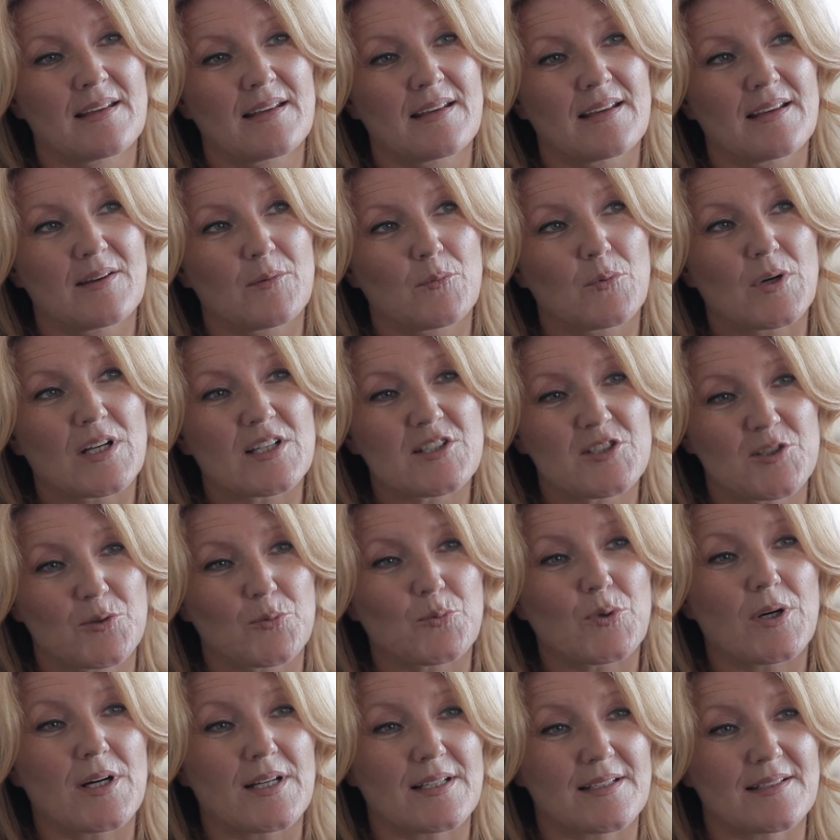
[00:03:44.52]

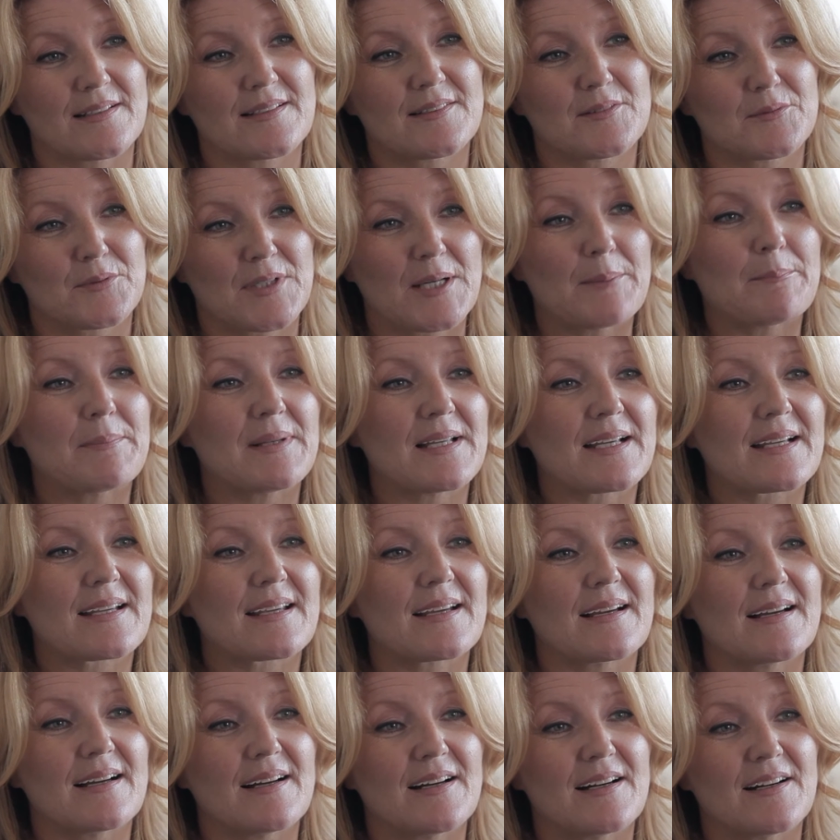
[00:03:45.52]
one-to-one
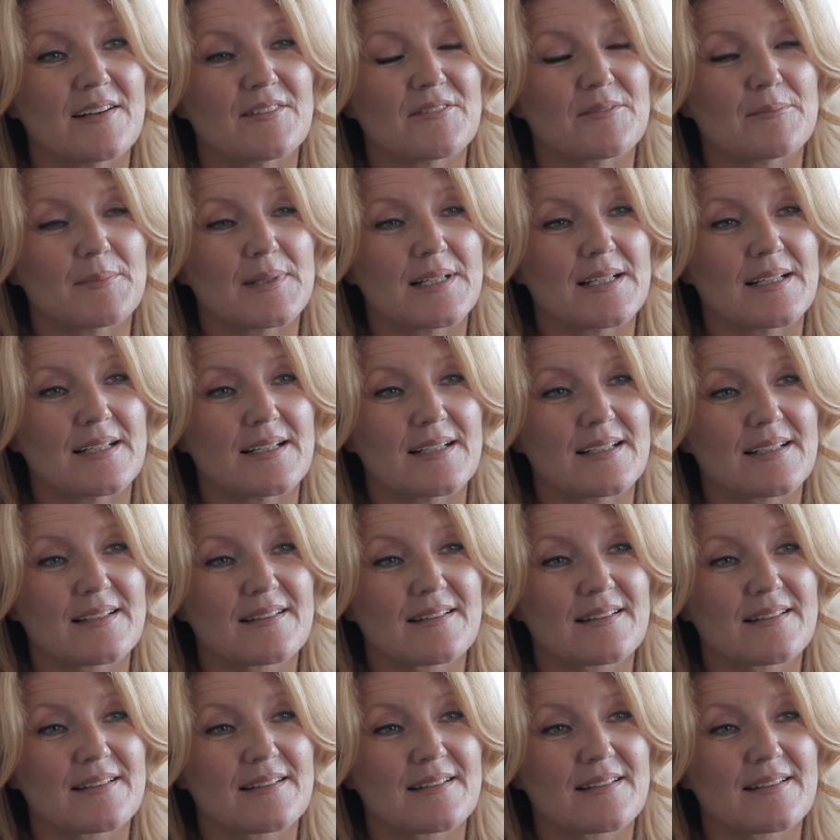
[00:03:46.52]
replica of my